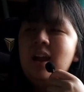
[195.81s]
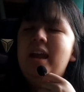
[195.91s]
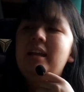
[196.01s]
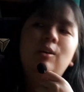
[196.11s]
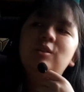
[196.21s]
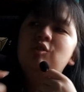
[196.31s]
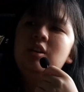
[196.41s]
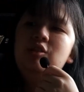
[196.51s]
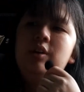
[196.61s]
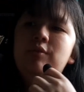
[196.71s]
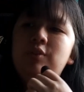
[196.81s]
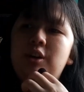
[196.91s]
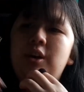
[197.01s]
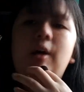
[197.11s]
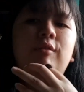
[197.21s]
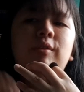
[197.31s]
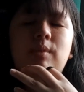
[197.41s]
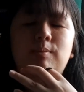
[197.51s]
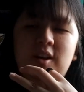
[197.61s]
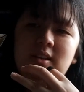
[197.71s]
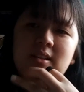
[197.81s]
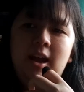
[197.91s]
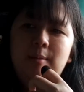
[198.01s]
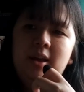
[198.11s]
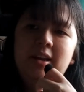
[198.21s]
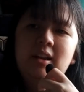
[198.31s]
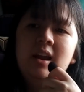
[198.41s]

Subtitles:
and Andrea is trying to figure it out from the present timeline.